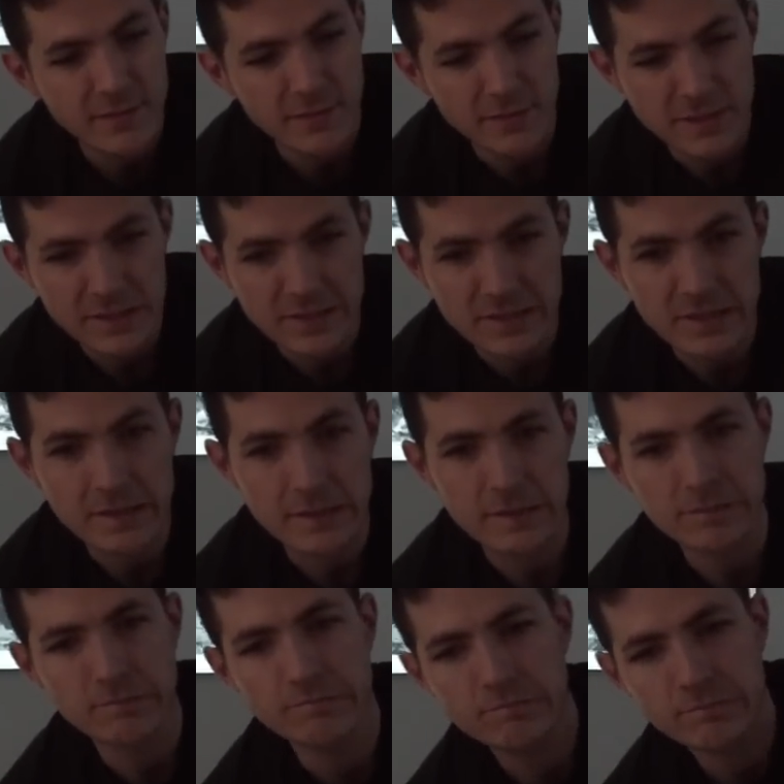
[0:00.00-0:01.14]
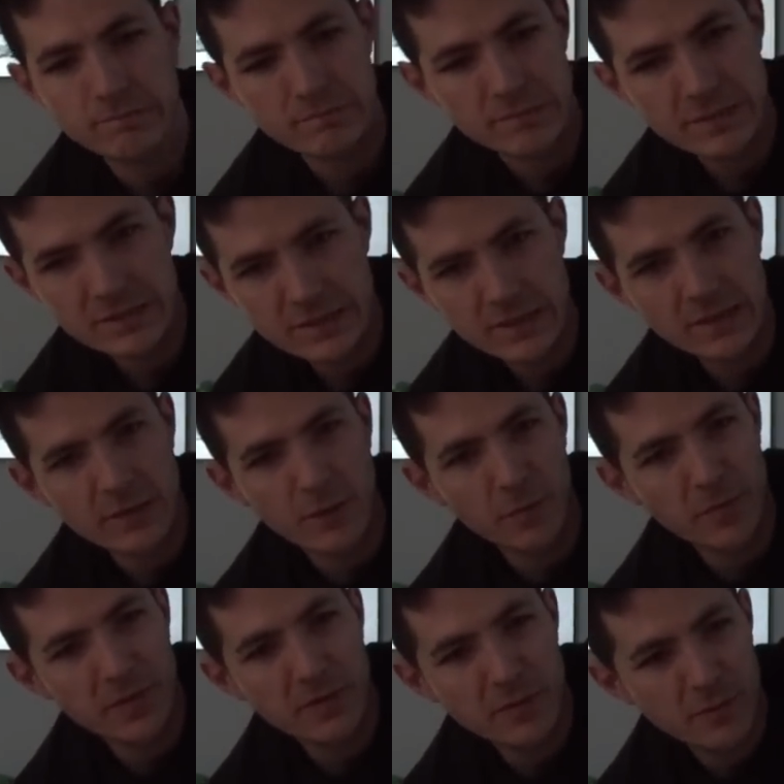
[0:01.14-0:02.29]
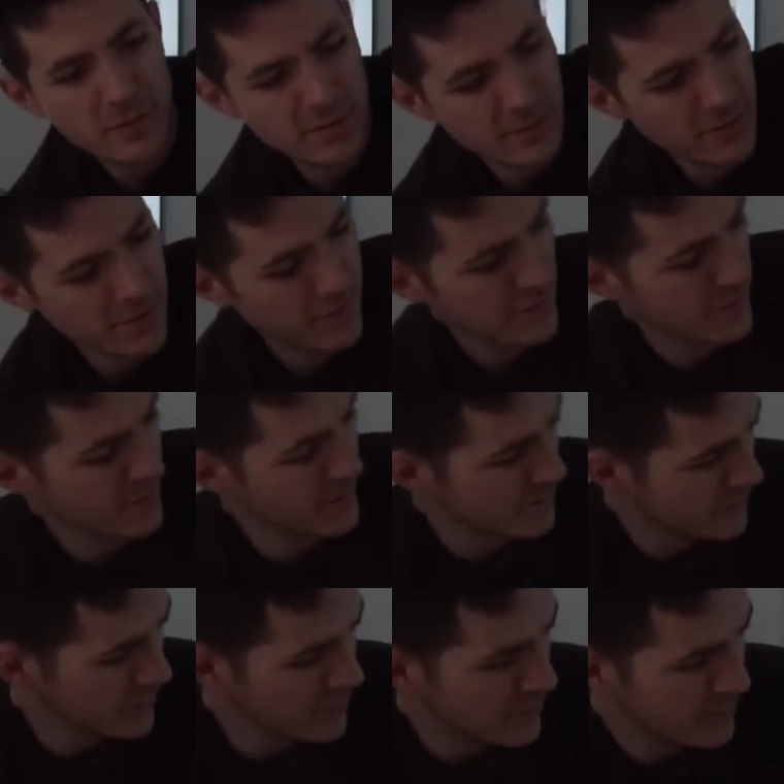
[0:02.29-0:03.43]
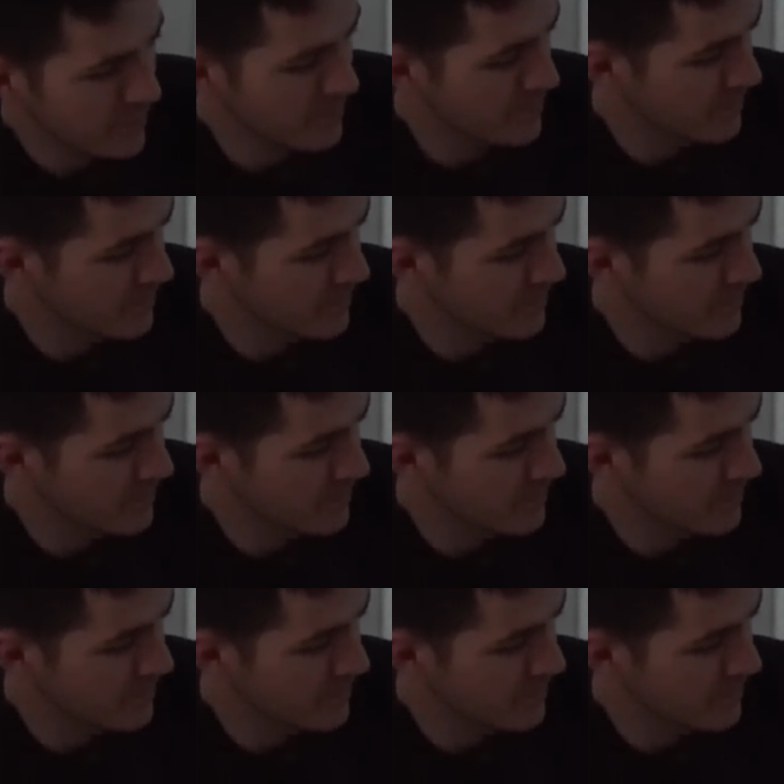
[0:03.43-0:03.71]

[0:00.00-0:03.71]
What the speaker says: Oh, she's stuck. She's stuck. Open the doors over there for right here.